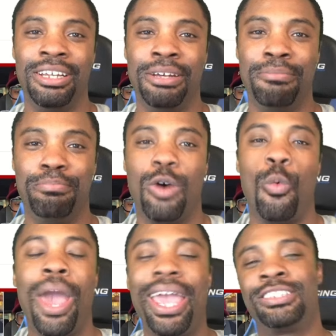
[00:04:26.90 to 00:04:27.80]
But
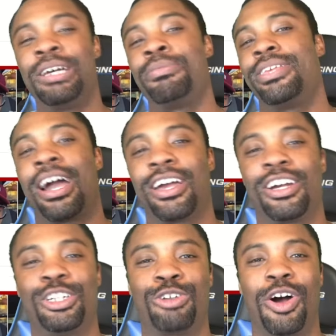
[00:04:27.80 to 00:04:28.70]
weight is something y'all can
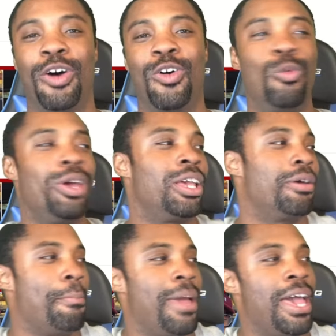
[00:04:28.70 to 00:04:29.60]
control.
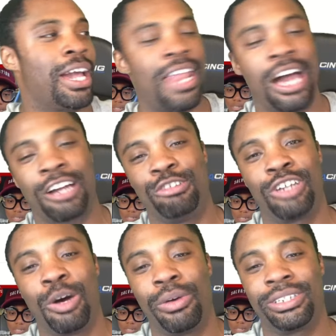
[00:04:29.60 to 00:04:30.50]
A man cannot
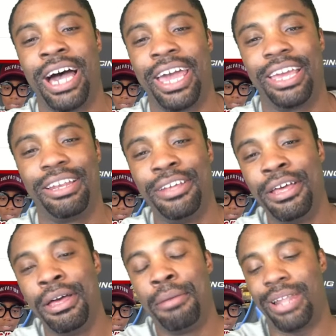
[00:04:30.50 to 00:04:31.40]
control his height.
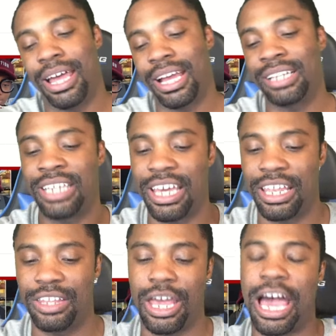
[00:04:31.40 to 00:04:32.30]
But like I
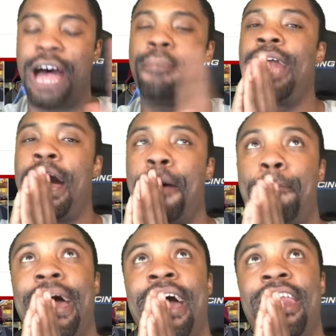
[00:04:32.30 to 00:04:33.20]
said, I'm not
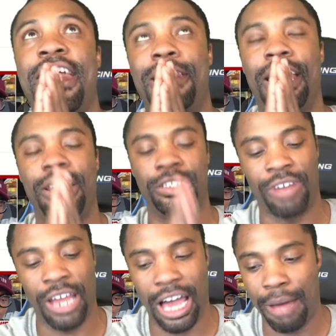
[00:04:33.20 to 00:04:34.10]
mad at ladies,
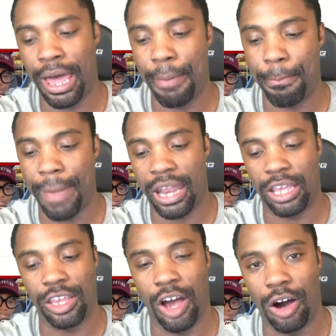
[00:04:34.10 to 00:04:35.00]
right? I'm not mad
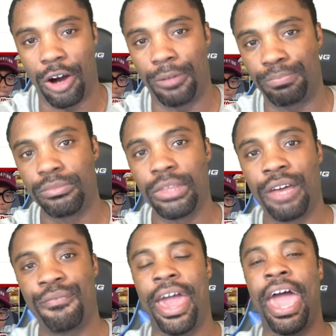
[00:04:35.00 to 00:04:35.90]
at y'all
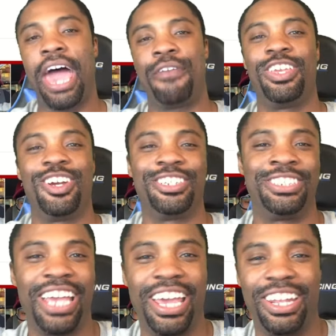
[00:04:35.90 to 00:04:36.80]
for having your
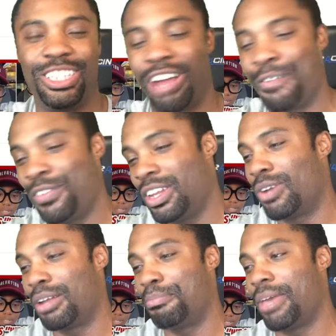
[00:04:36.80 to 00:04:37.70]
standards, right? If you don't
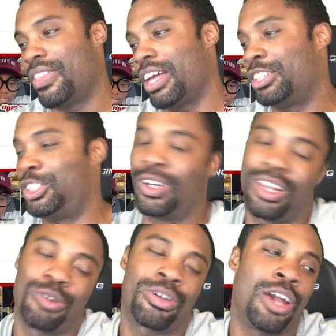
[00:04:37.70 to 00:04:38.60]
want a man that short,
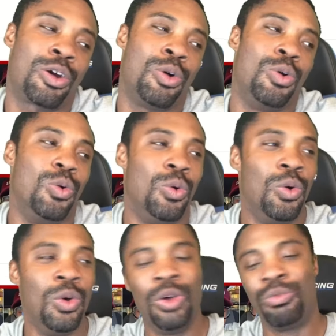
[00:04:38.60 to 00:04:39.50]
okay, cool.
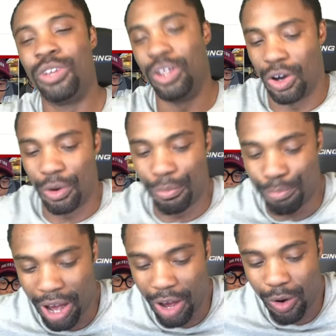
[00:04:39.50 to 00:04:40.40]
You know,
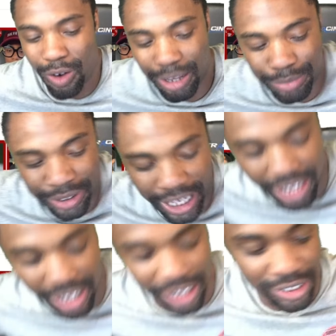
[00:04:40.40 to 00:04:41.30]
but all I'm
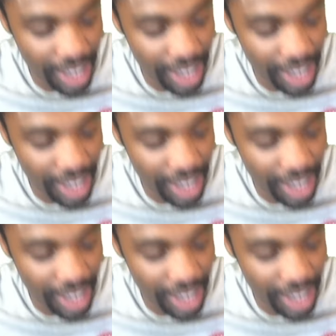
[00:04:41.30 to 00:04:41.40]
saying is